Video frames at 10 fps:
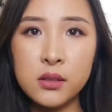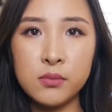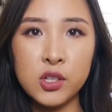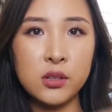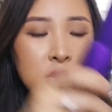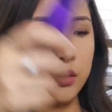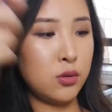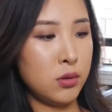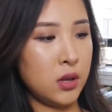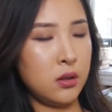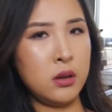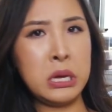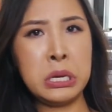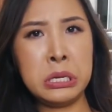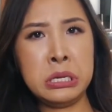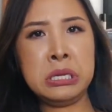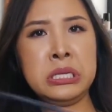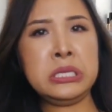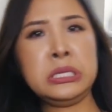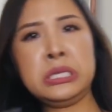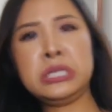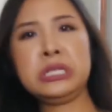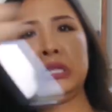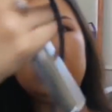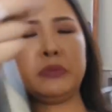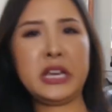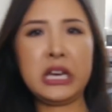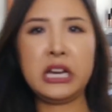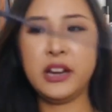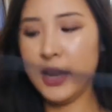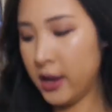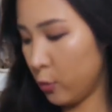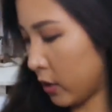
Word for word: So I'm just gonna quickly, oh my god, I hate